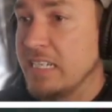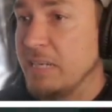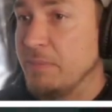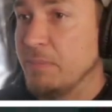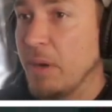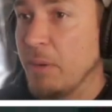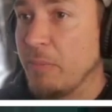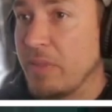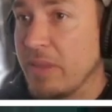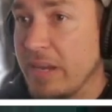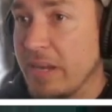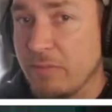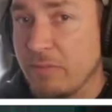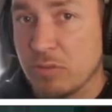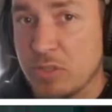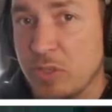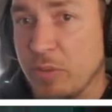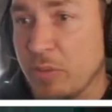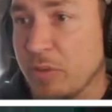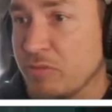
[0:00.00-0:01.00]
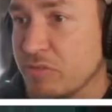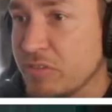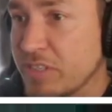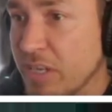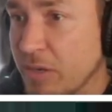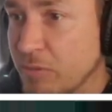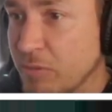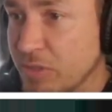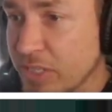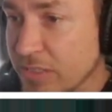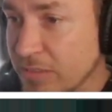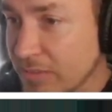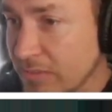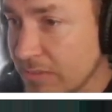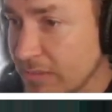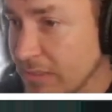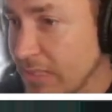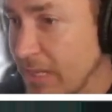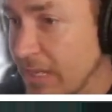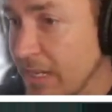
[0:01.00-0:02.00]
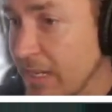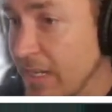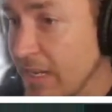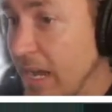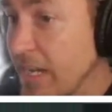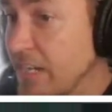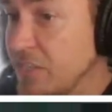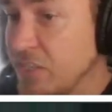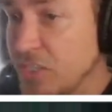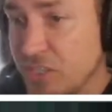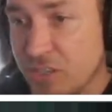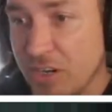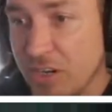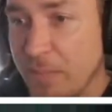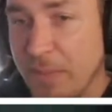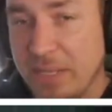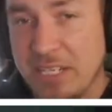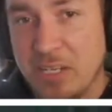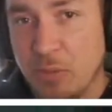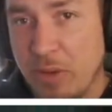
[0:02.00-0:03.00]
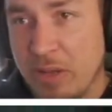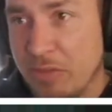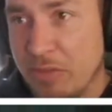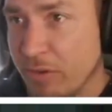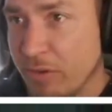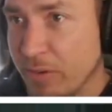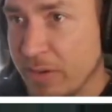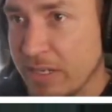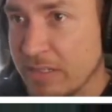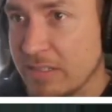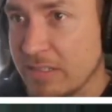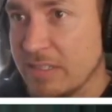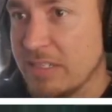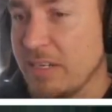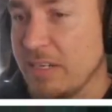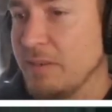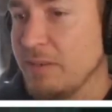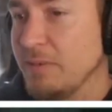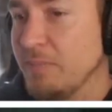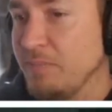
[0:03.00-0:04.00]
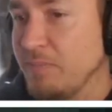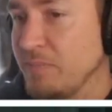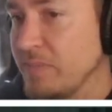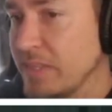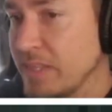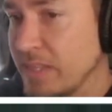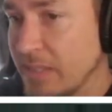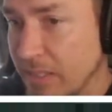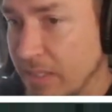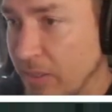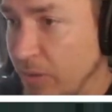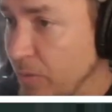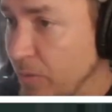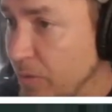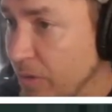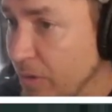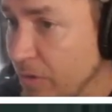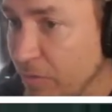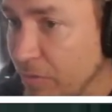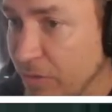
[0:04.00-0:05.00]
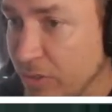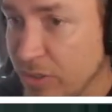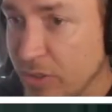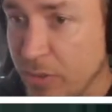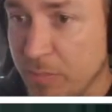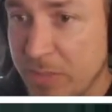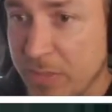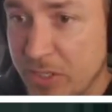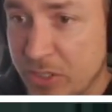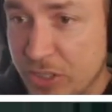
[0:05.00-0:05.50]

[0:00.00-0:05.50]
team up with a level 200 soldier, and you just got to make your way through it. So you got to do